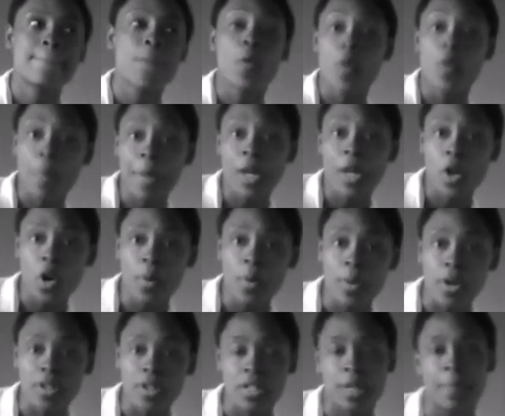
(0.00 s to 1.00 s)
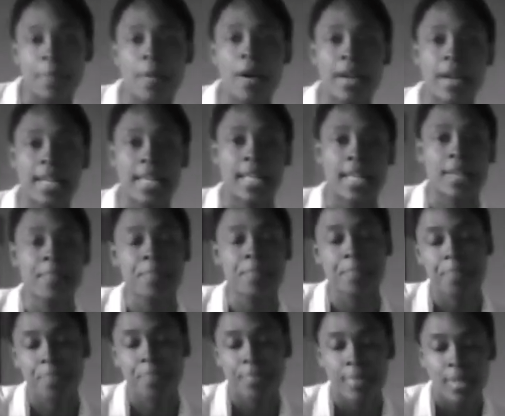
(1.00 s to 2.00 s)
Whoopi Goldberg took part in,
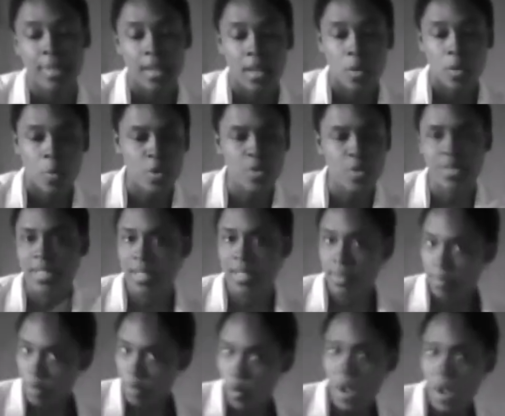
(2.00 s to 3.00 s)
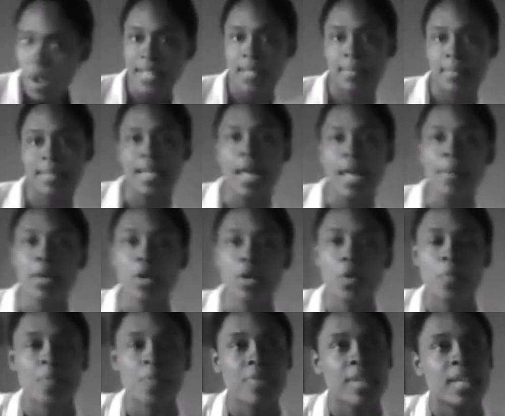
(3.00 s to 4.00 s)
which was quite some time
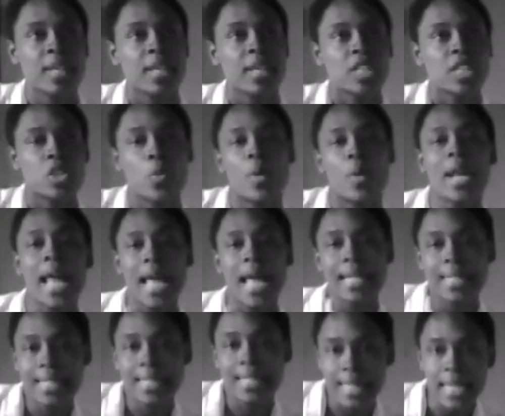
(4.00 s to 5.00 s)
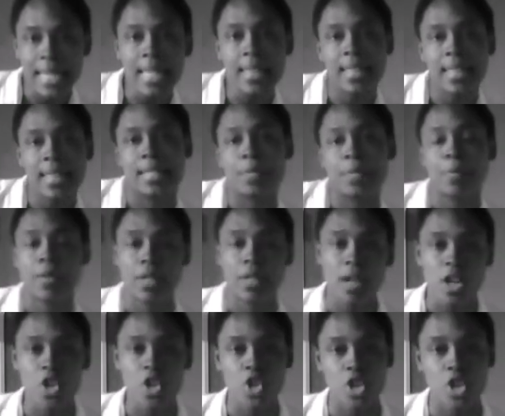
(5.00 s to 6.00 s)
ago. So when I had seen this
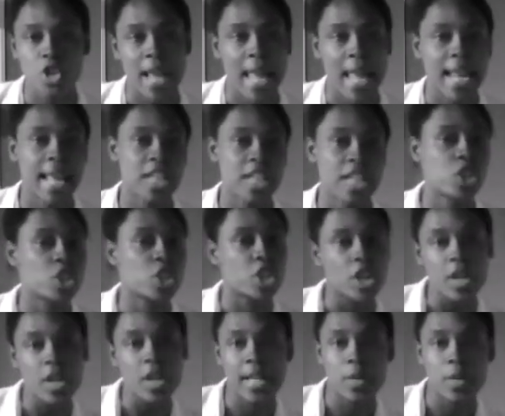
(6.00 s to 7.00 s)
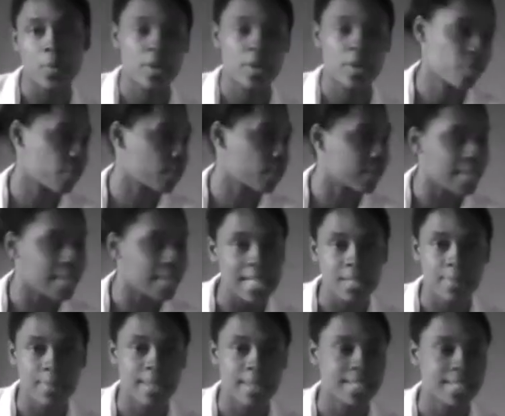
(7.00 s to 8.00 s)
production and had shared it with
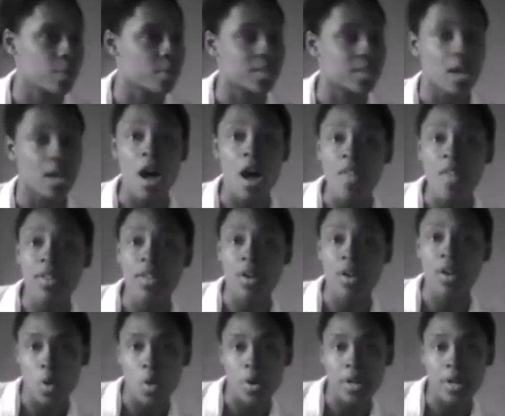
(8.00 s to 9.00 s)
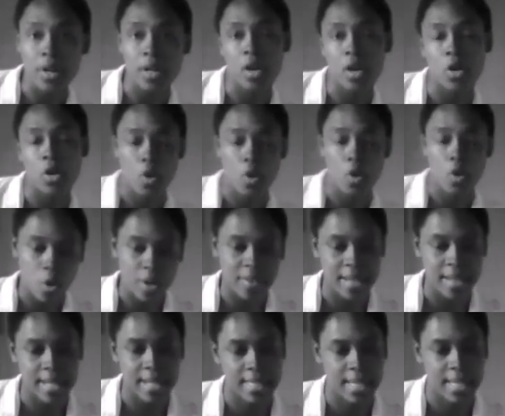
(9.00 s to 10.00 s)
classmates, it was on the court, on our
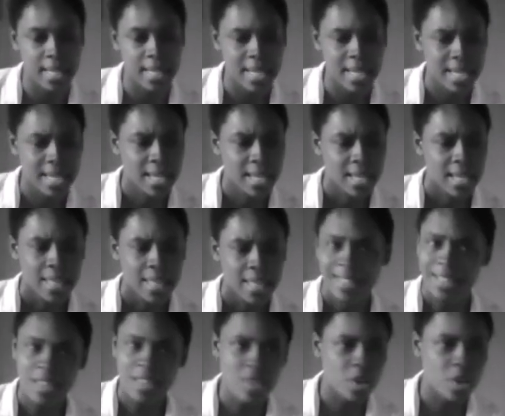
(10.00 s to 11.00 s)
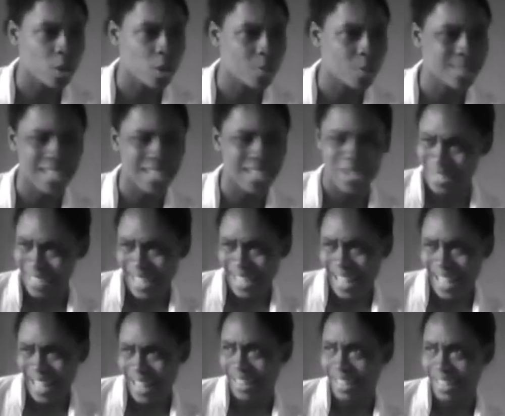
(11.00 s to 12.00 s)
court that day, this other girl was like,
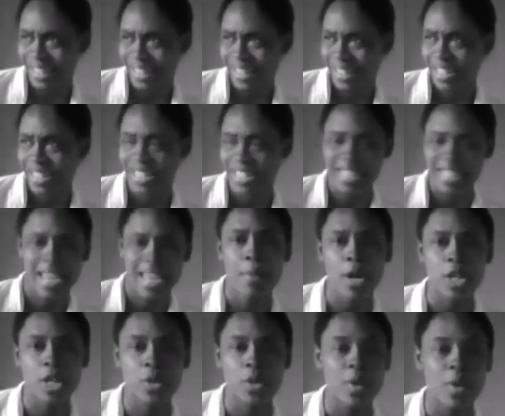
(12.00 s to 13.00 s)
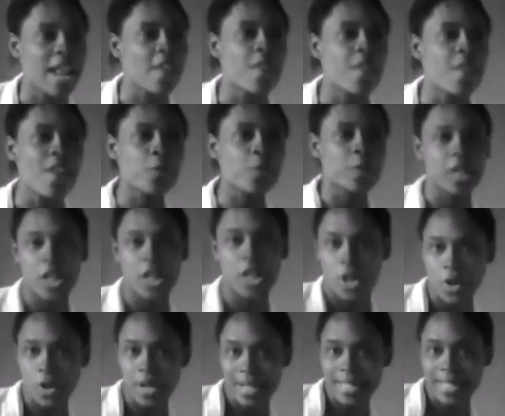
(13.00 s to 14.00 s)
Odell, shame on you. And I felt really
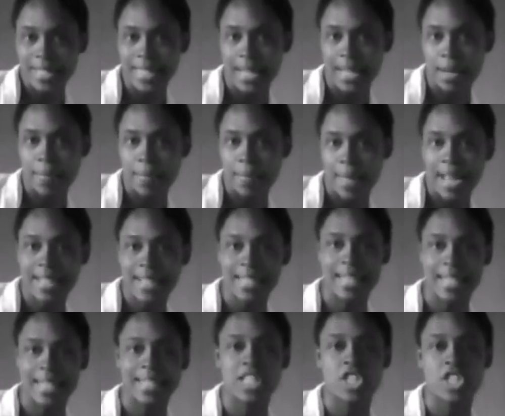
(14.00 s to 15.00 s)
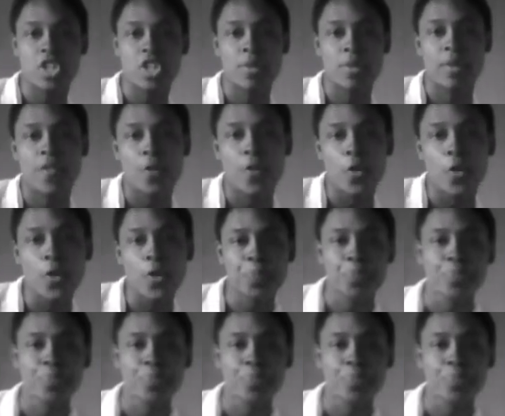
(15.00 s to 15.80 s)
hurt and taken aback, as I did share before,